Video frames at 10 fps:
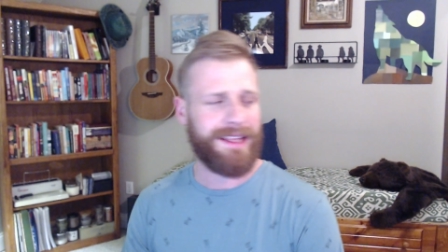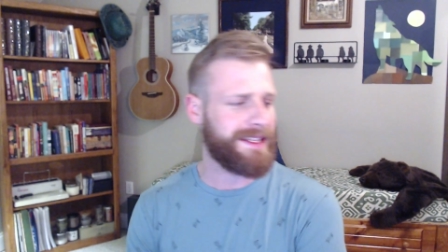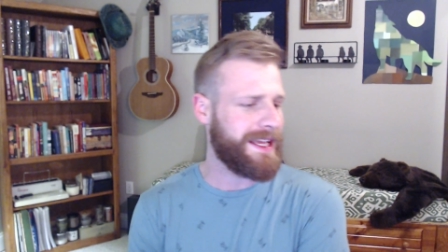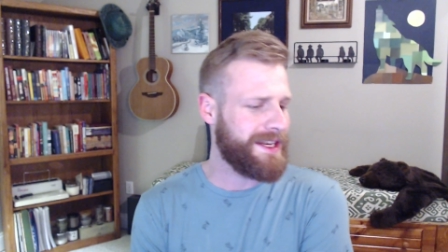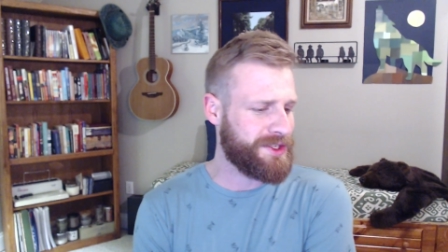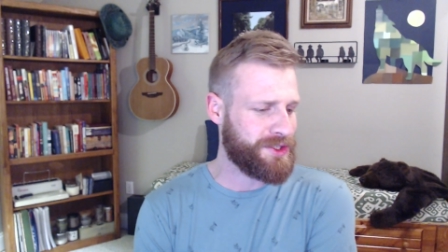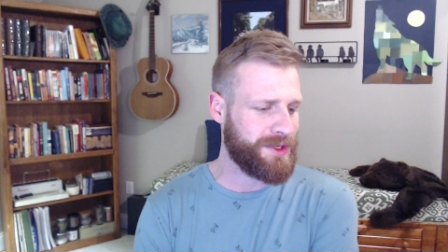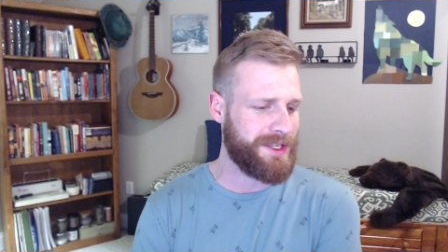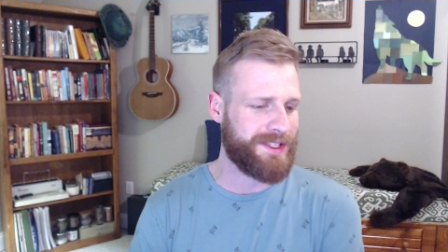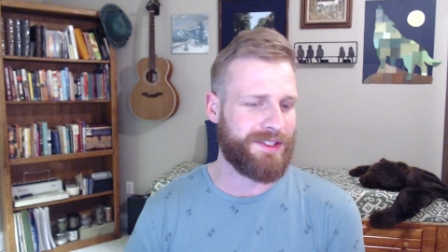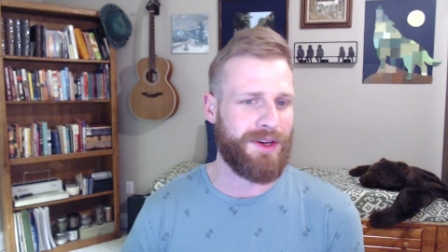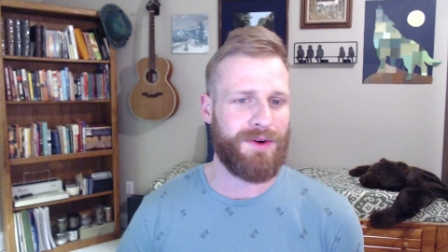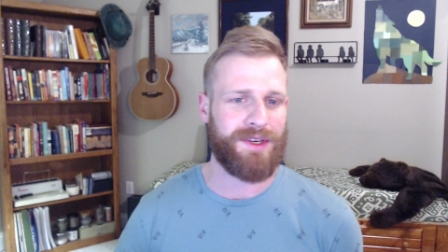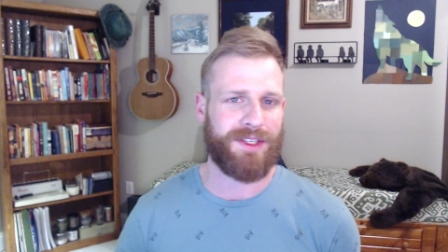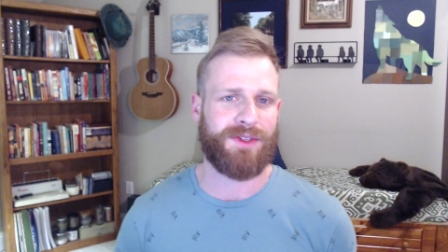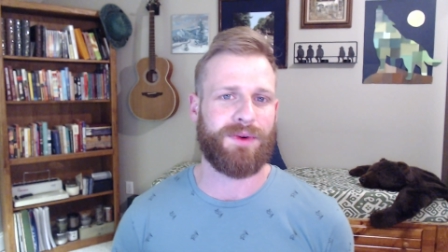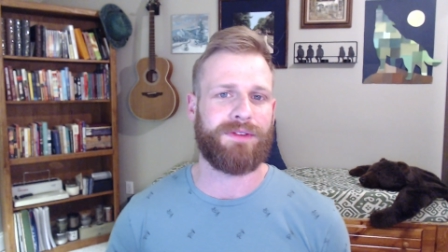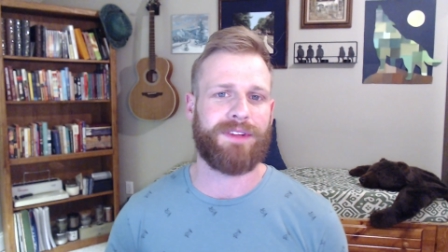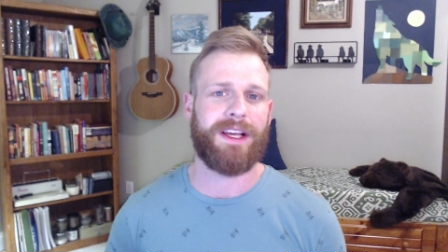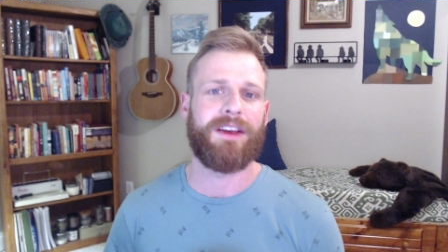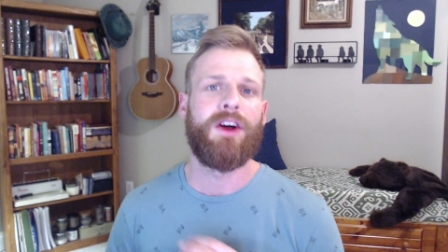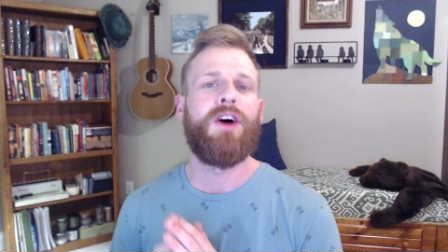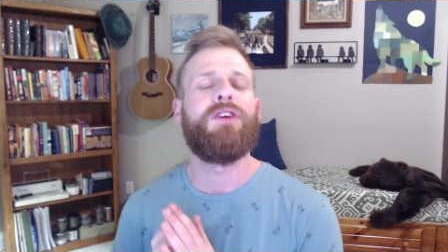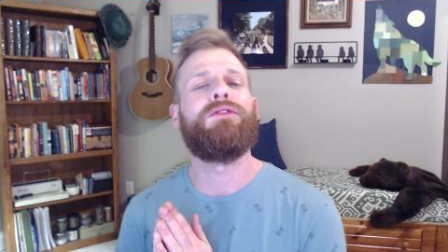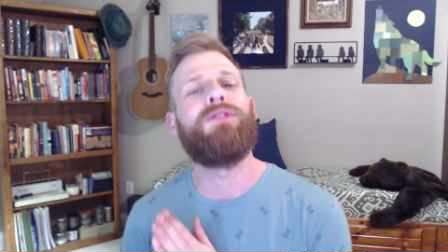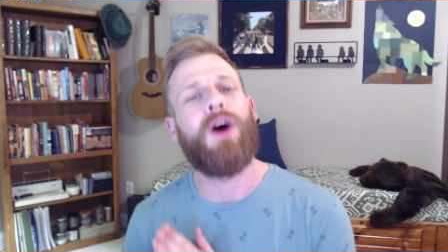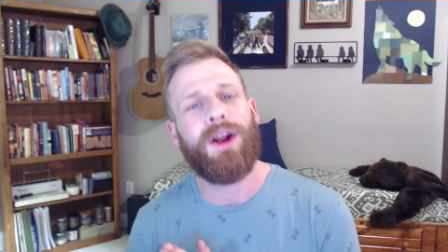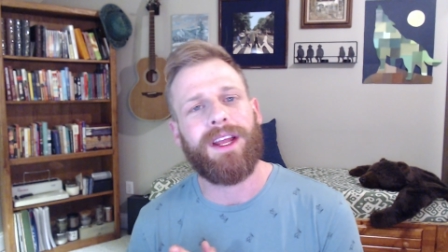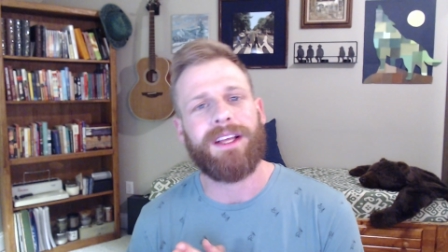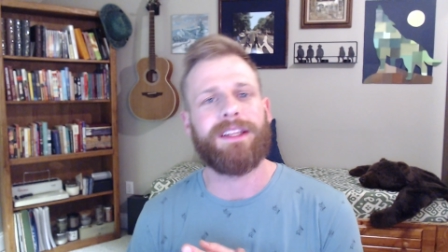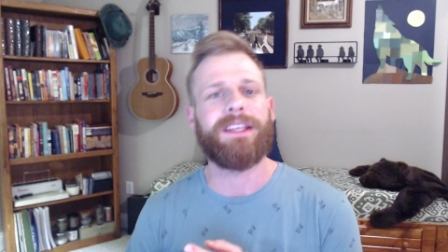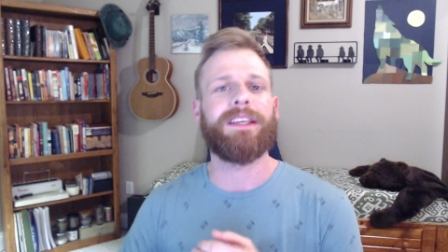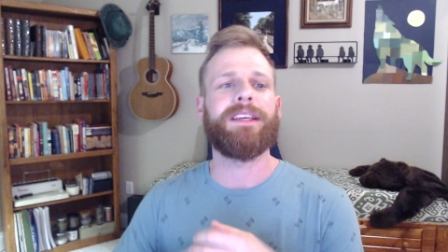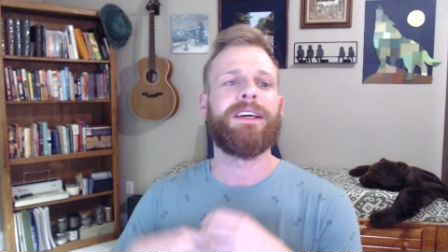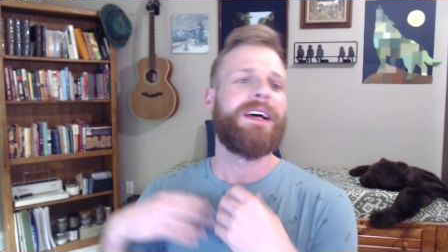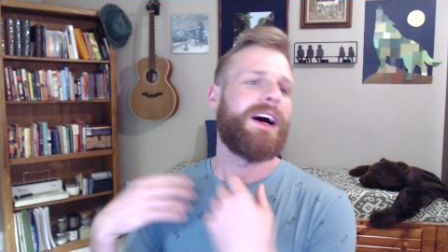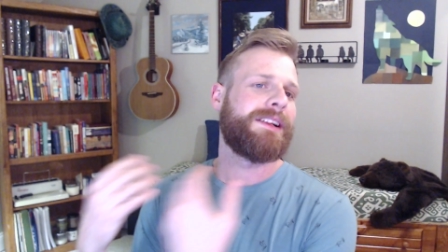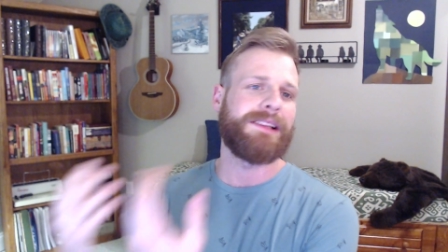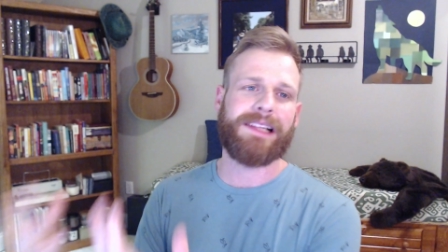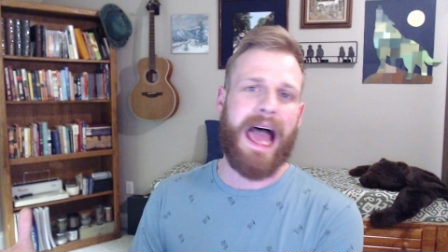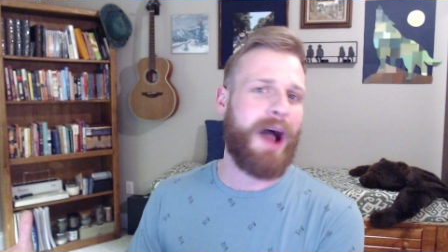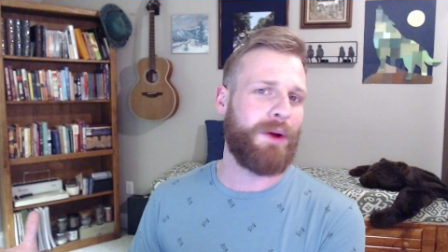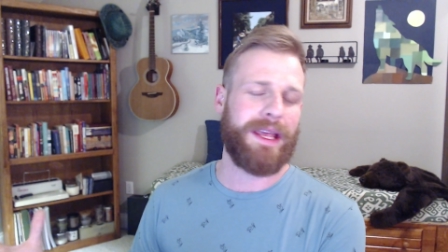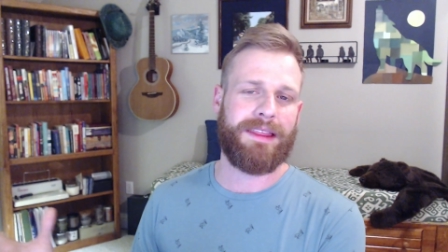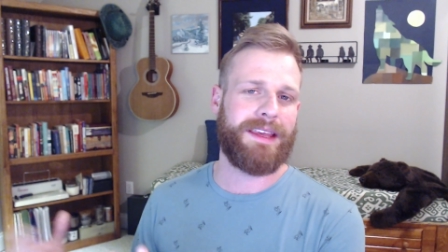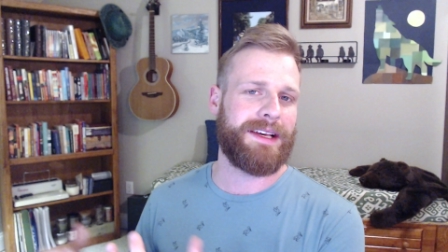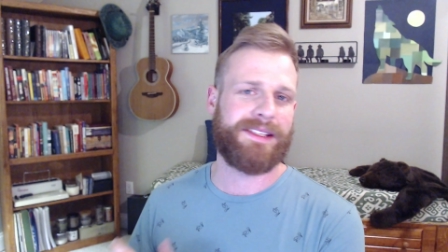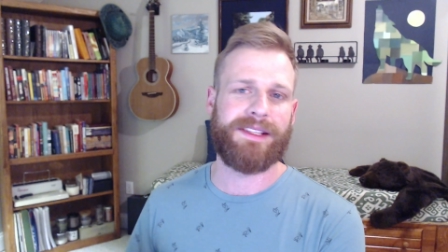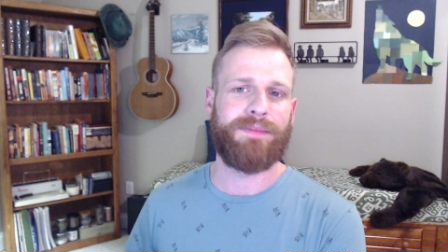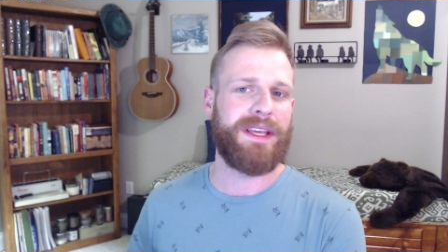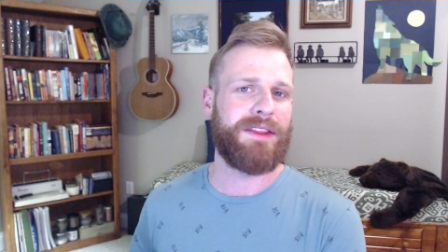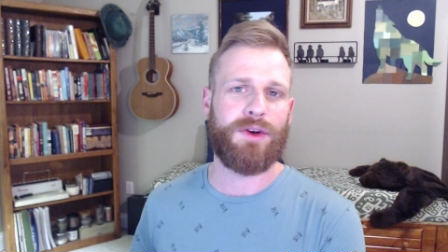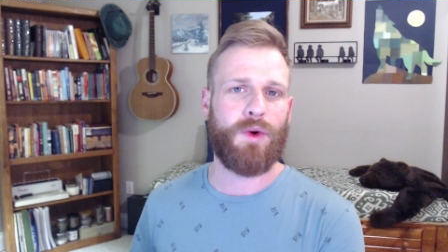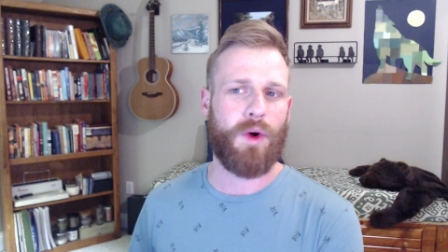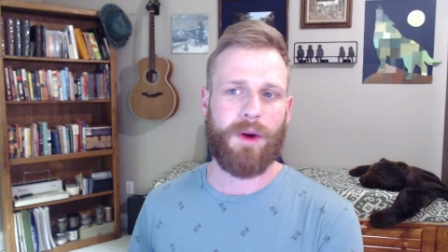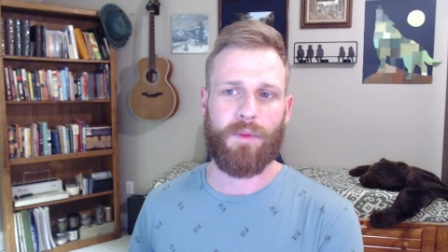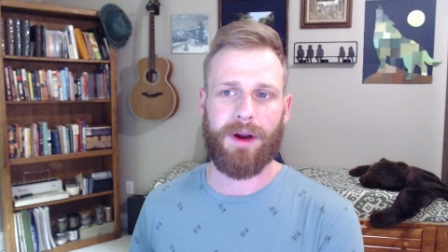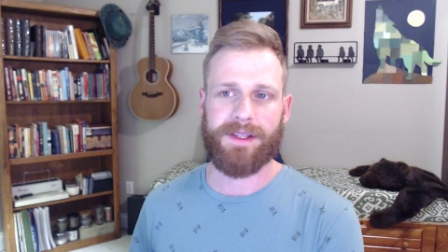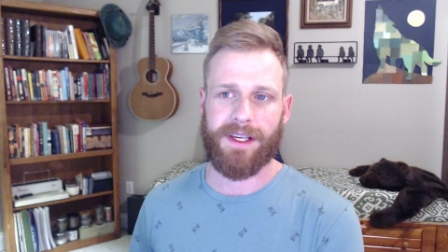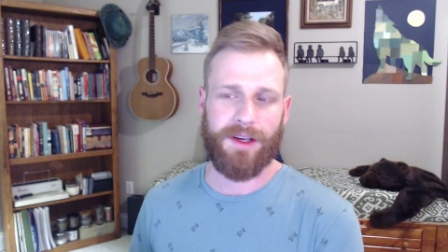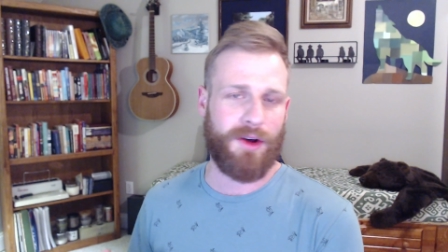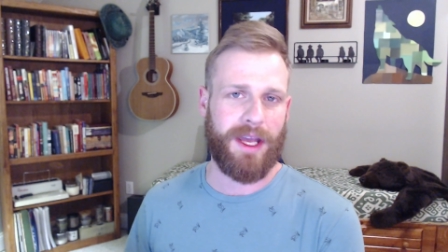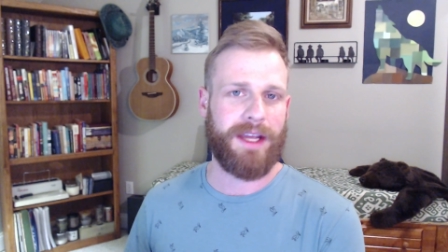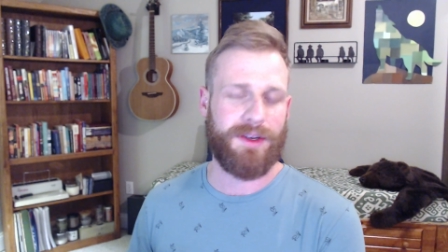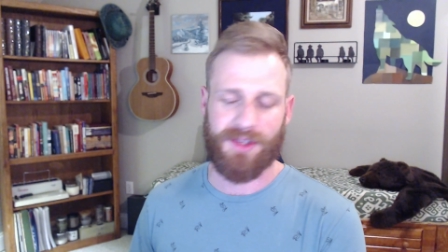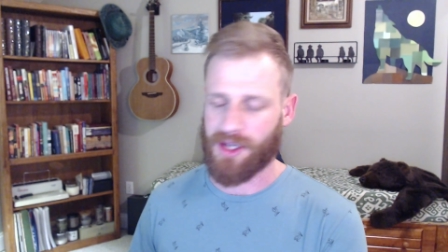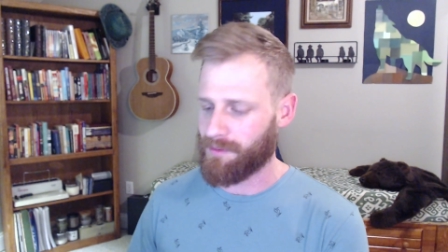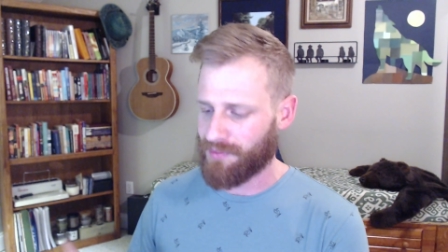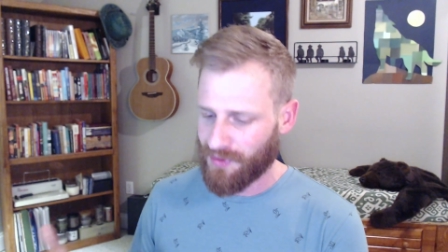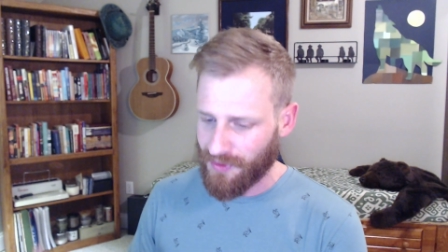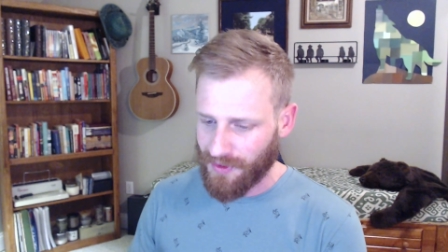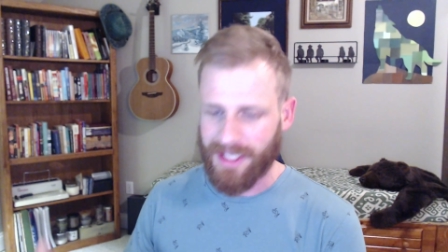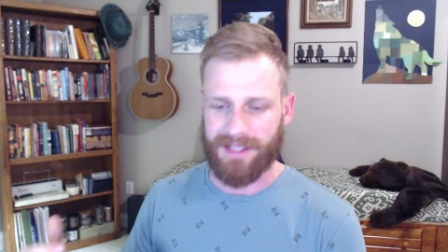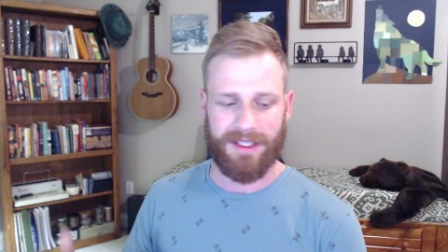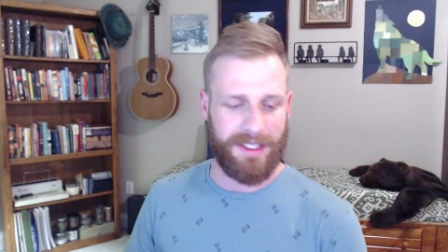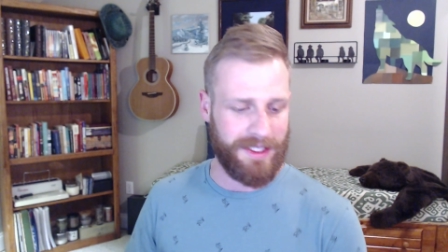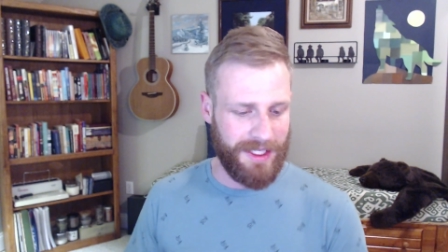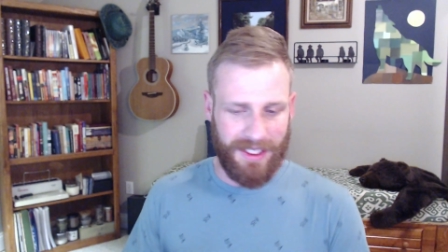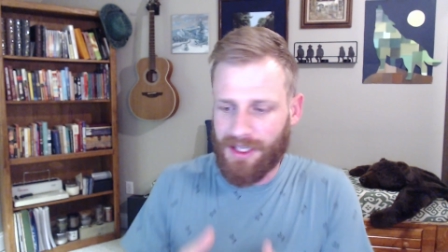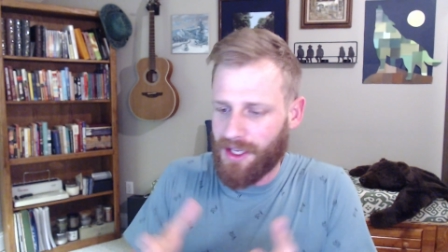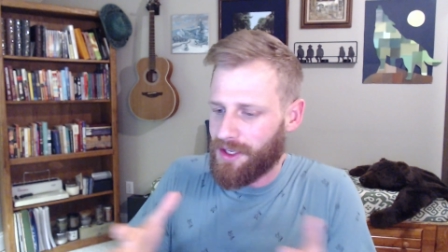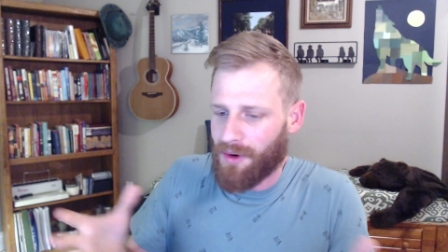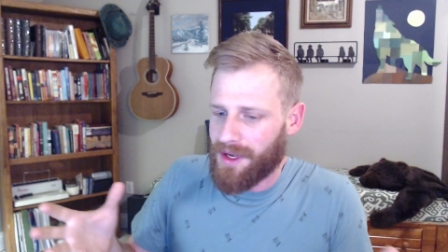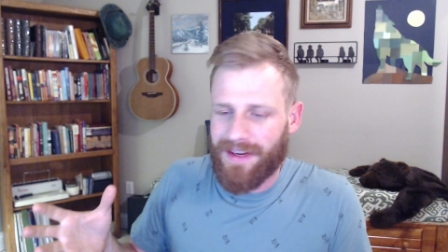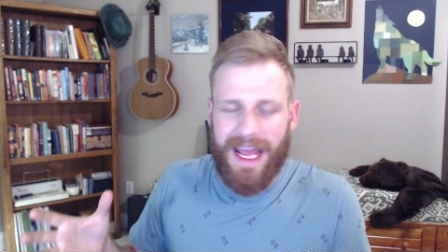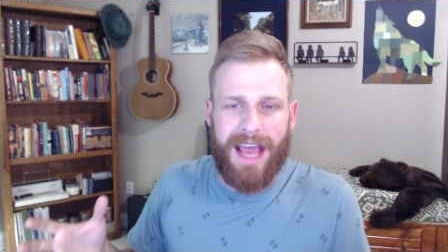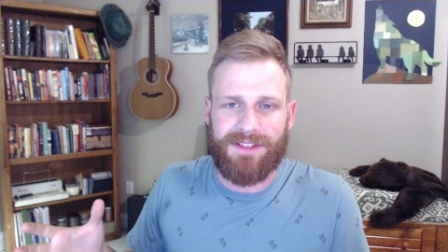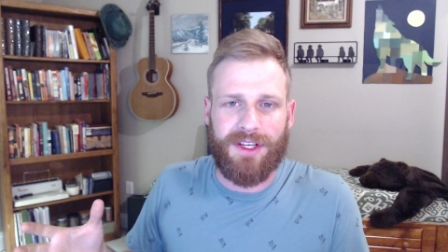that the industry is so just sort of like fawningly allowing this to be the norm where it's like okay here's a completely you, you, don't even have